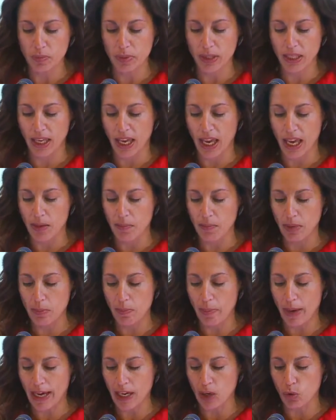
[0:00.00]
became a
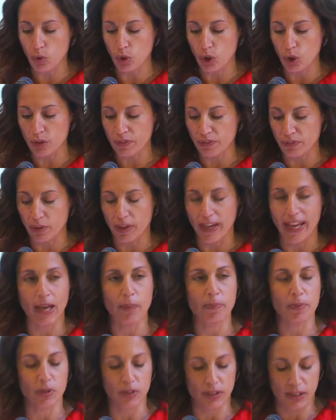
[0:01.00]
byword for a
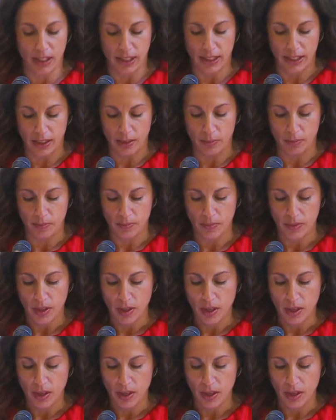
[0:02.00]
happier time,